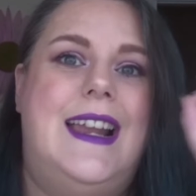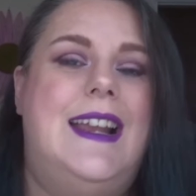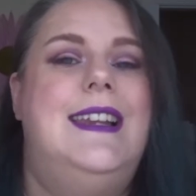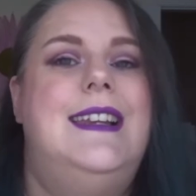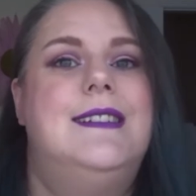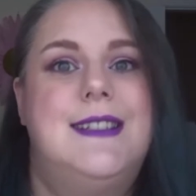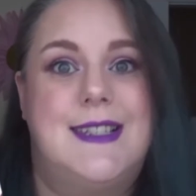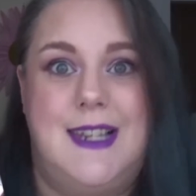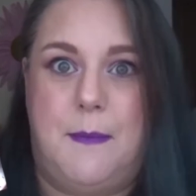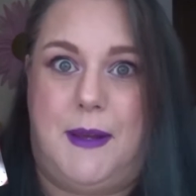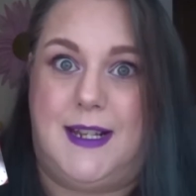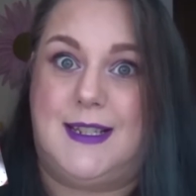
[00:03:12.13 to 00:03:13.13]
little
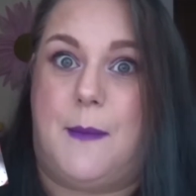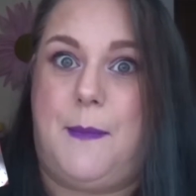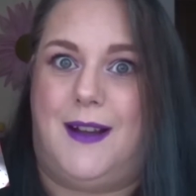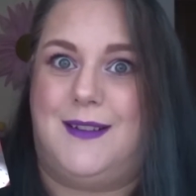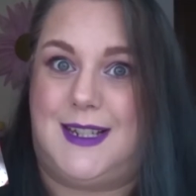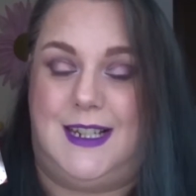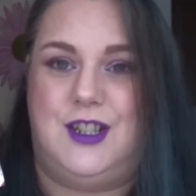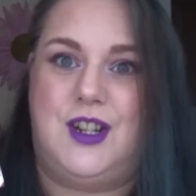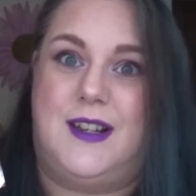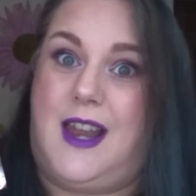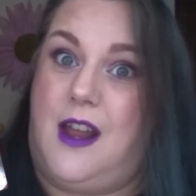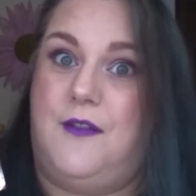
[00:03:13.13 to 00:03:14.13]
snippets about each
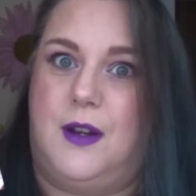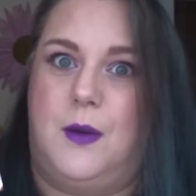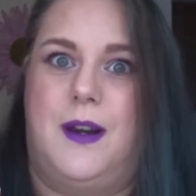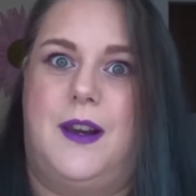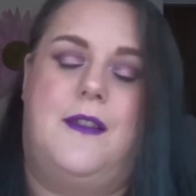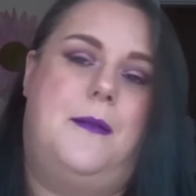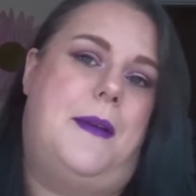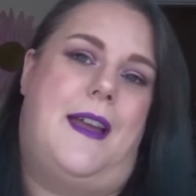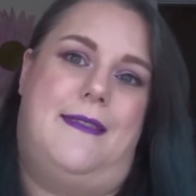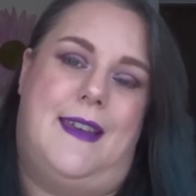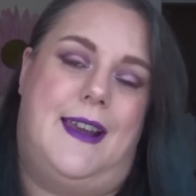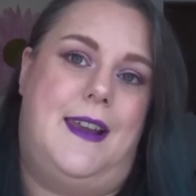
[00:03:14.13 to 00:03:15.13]
and every one of them
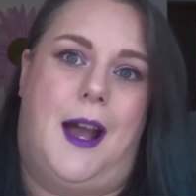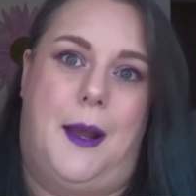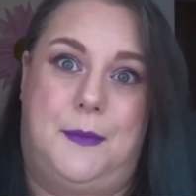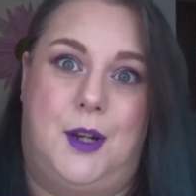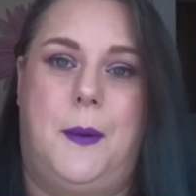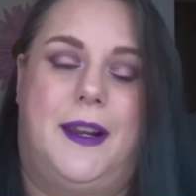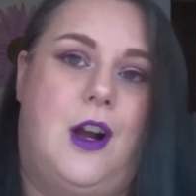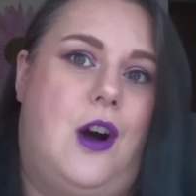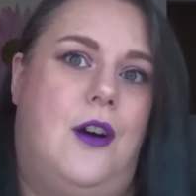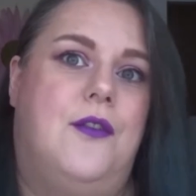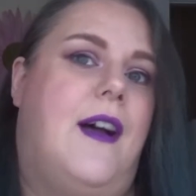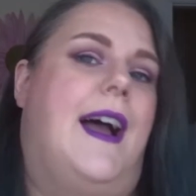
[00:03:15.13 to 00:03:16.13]
and then I'm going
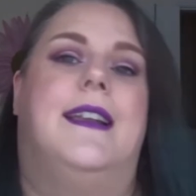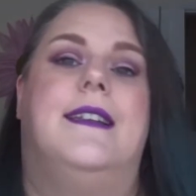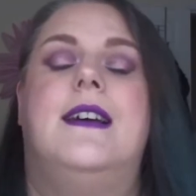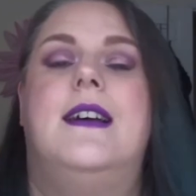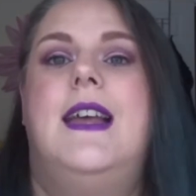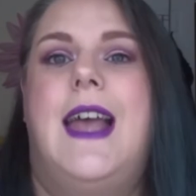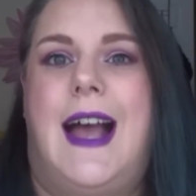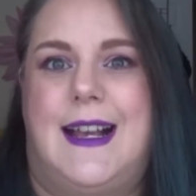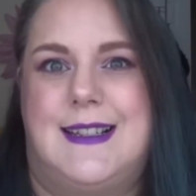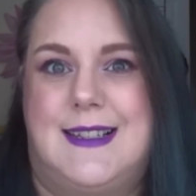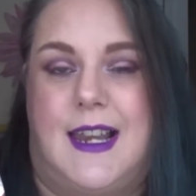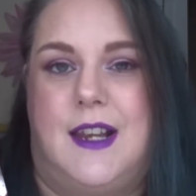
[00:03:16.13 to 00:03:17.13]
off and
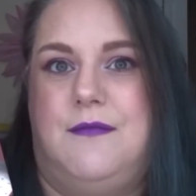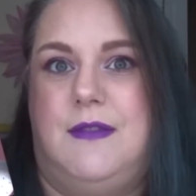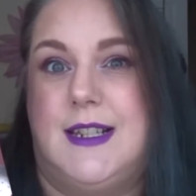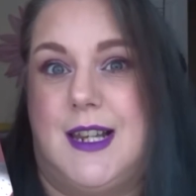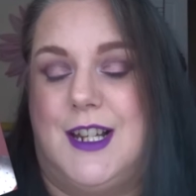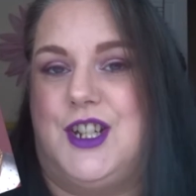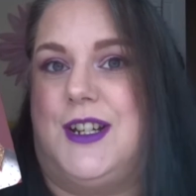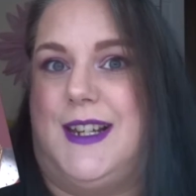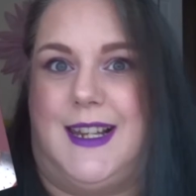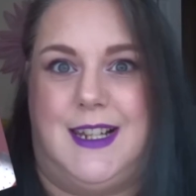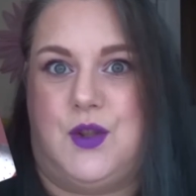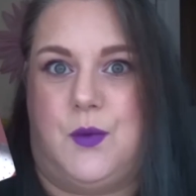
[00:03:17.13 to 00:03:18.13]
as I say researching
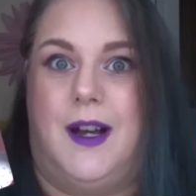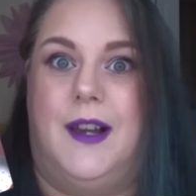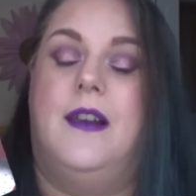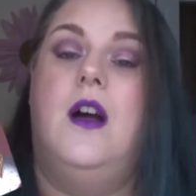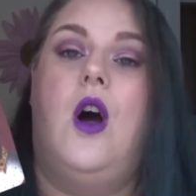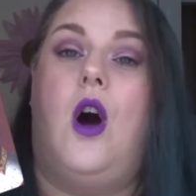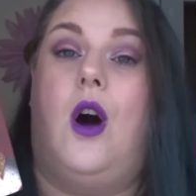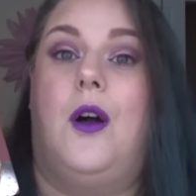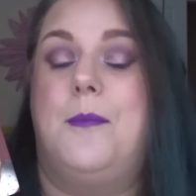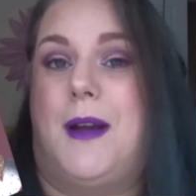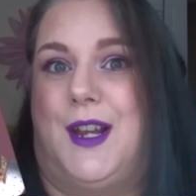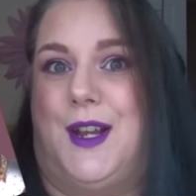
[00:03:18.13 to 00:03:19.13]
each one
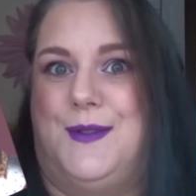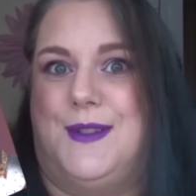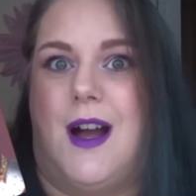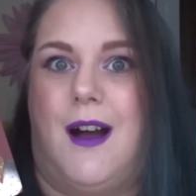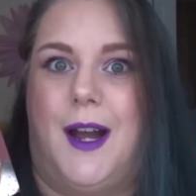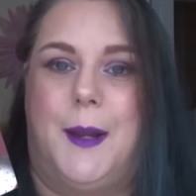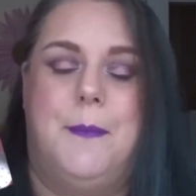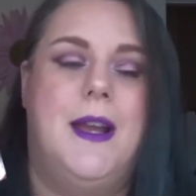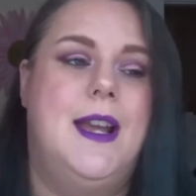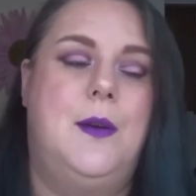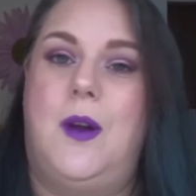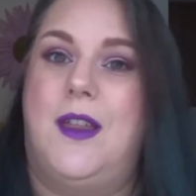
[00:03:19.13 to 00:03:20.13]
on my own time
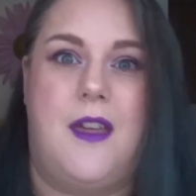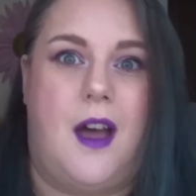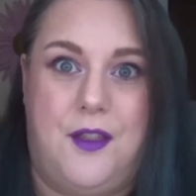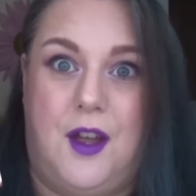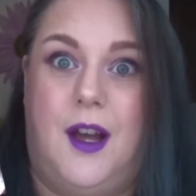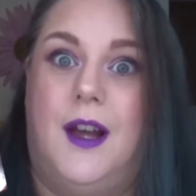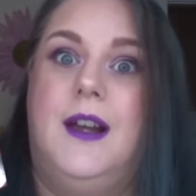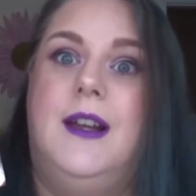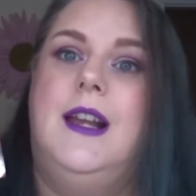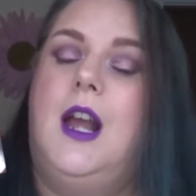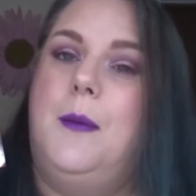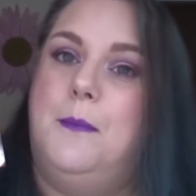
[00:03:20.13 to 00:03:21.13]
with other
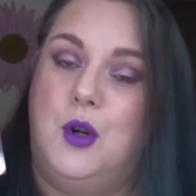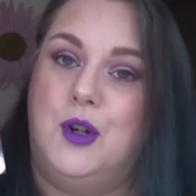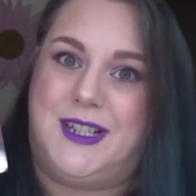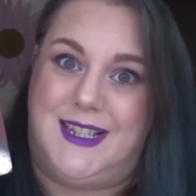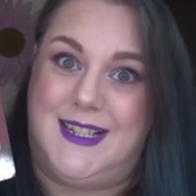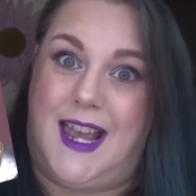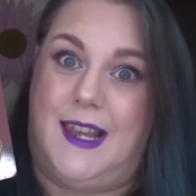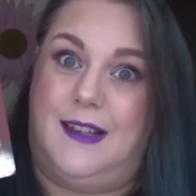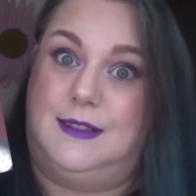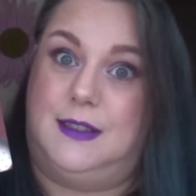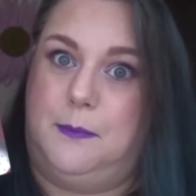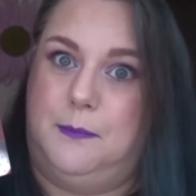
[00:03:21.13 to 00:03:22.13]
more
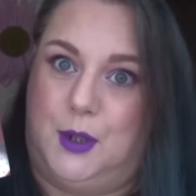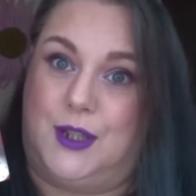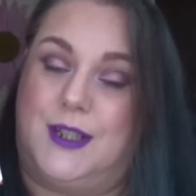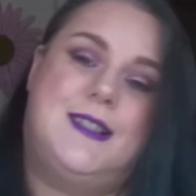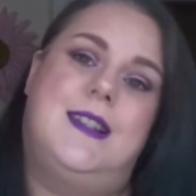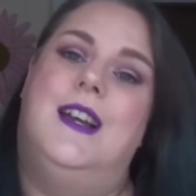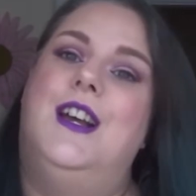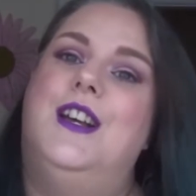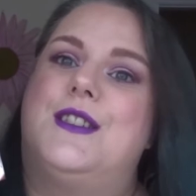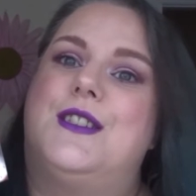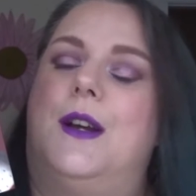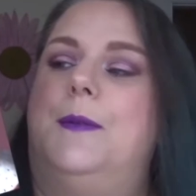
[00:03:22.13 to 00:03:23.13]
detailed books
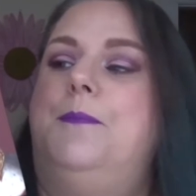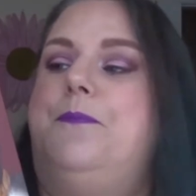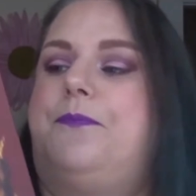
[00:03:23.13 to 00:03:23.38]
so